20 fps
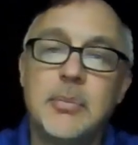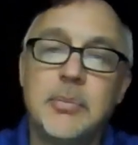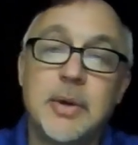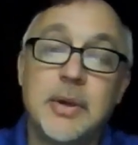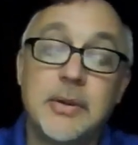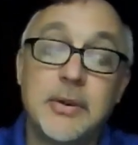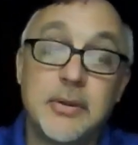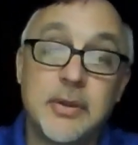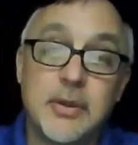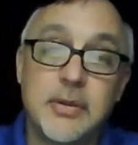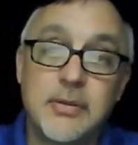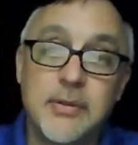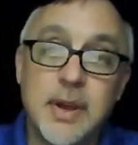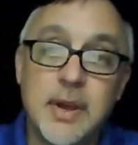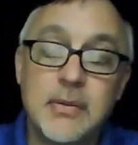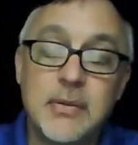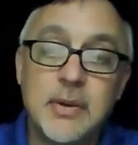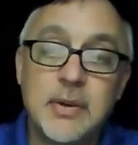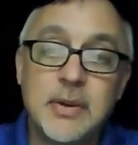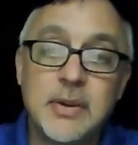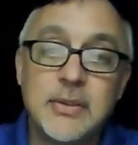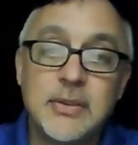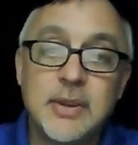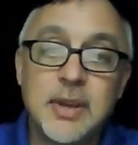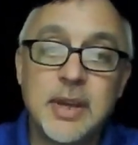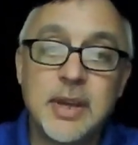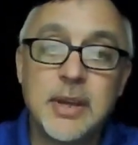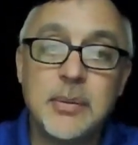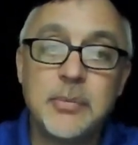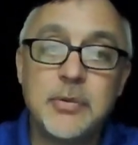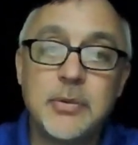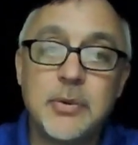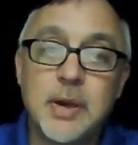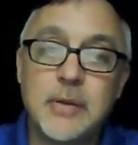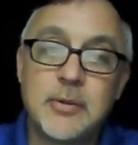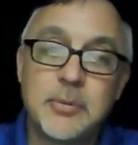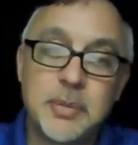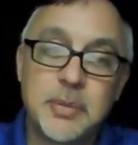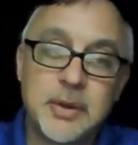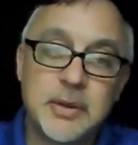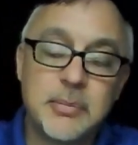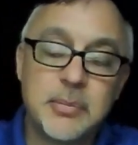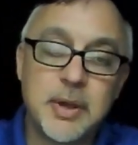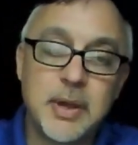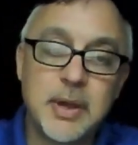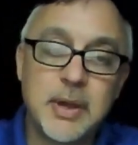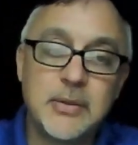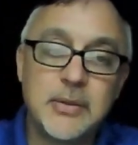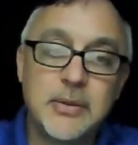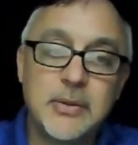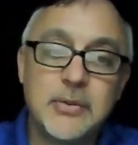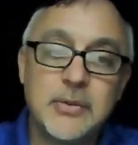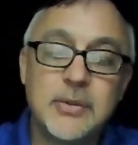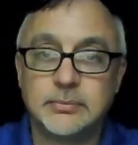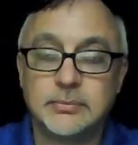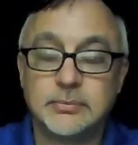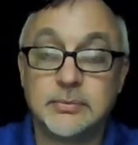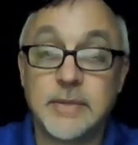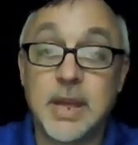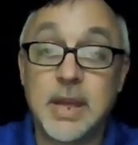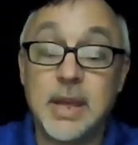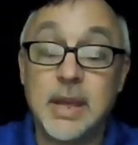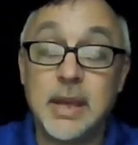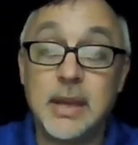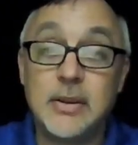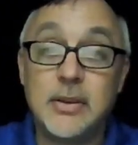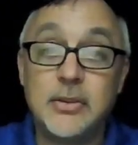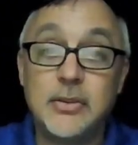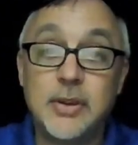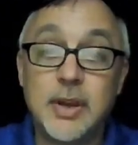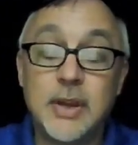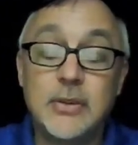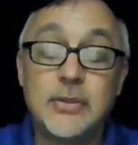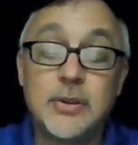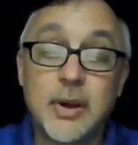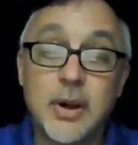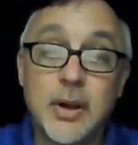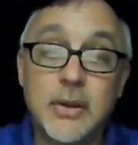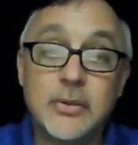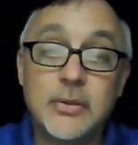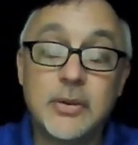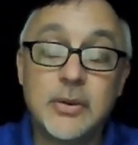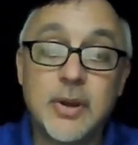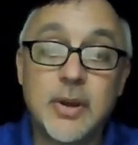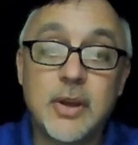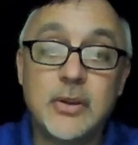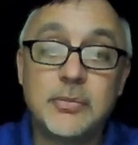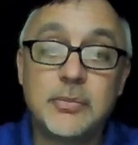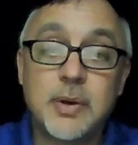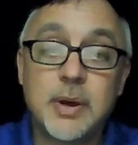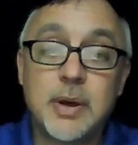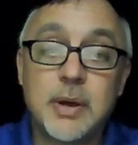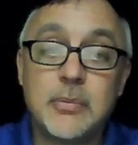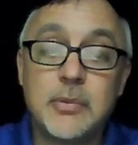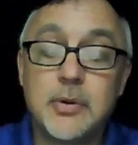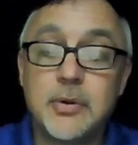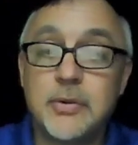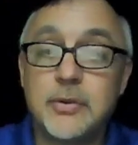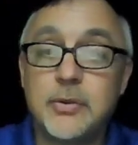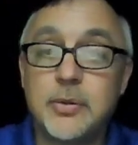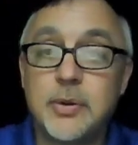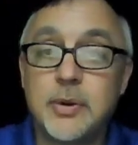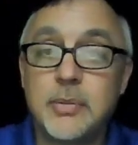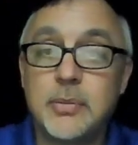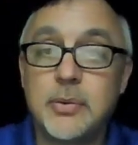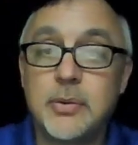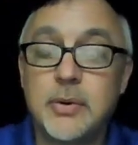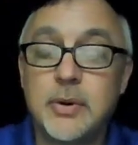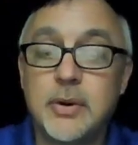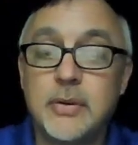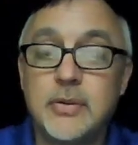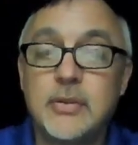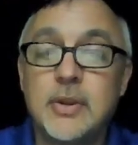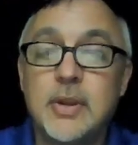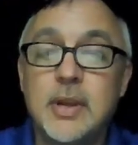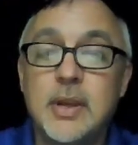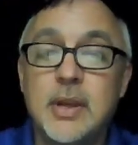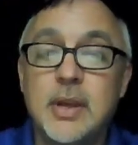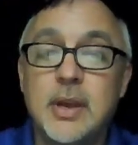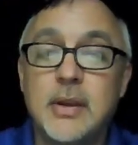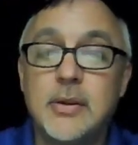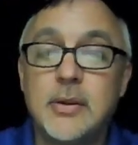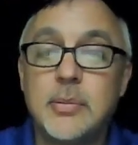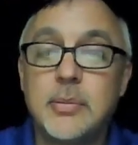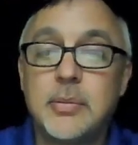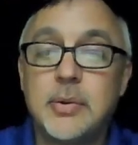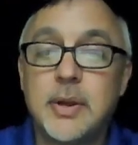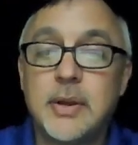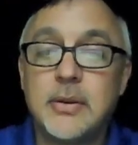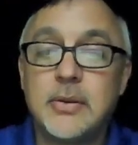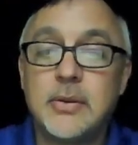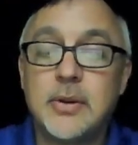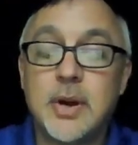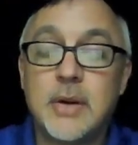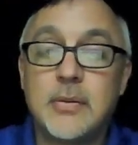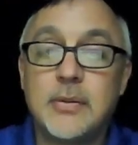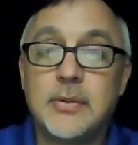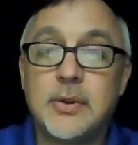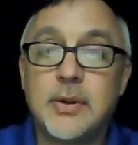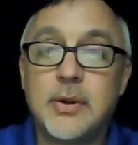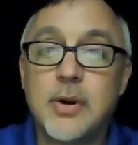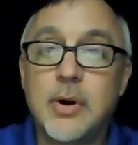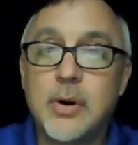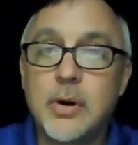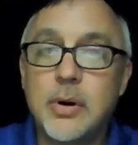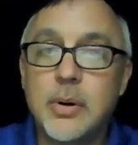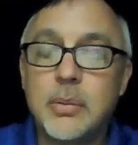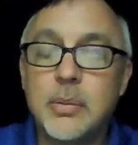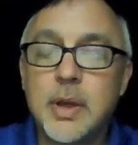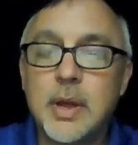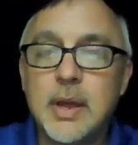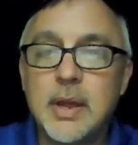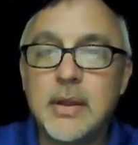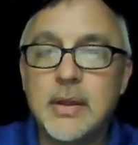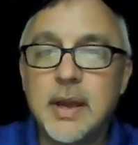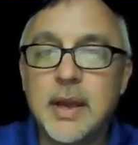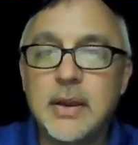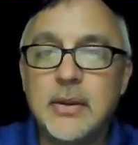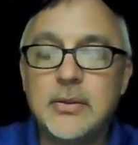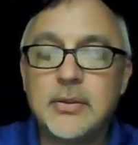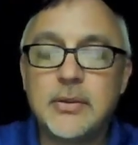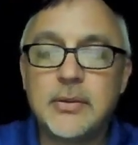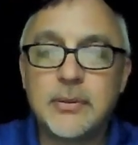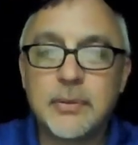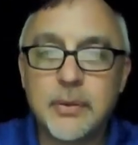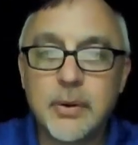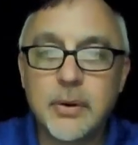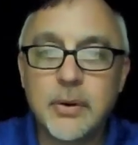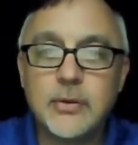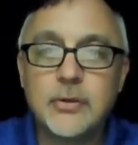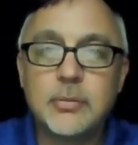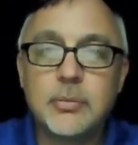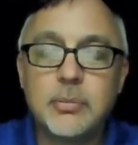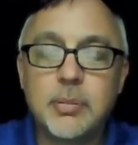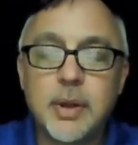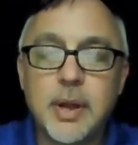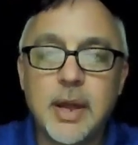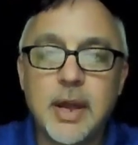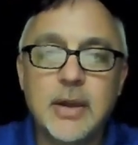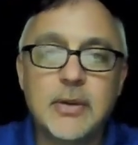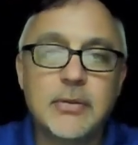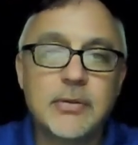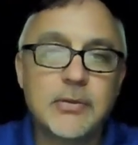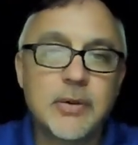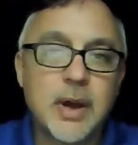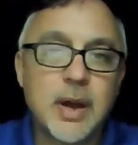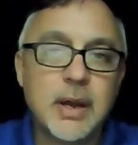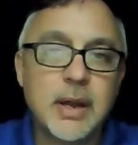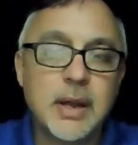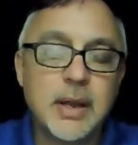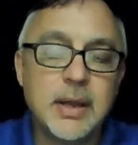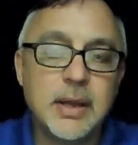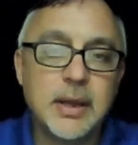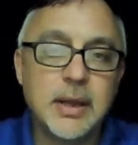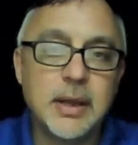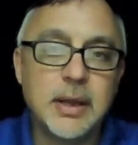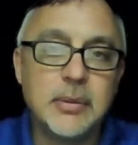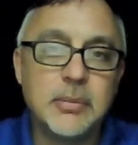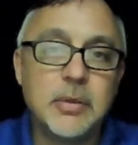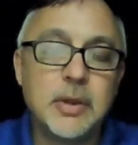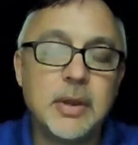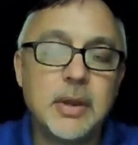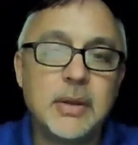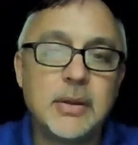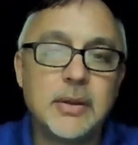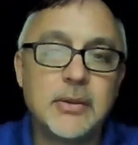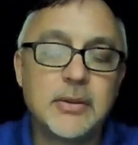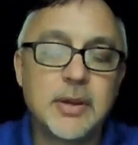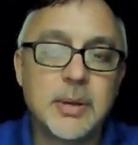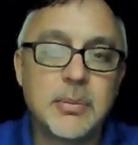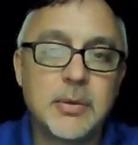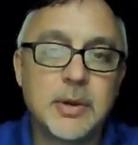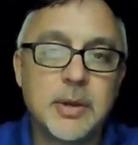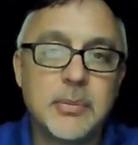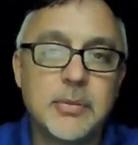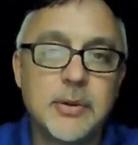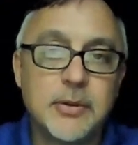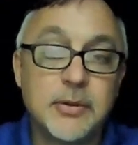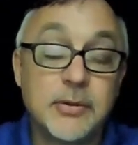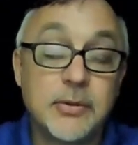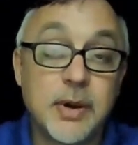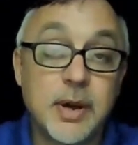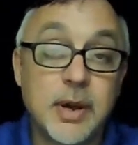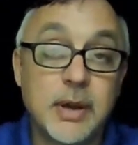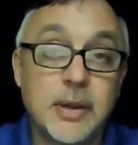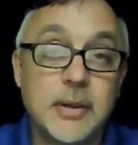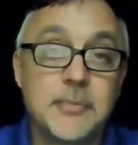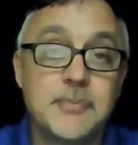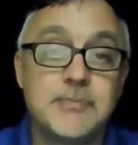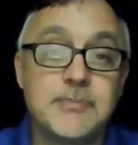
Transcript: but they're the favorite in this game, so we have to pick the Panthers. And the Jets also lost by more than twenty points, and they're playing the Dolphins at home. That is the first Black Friday game that's coming up this Friday.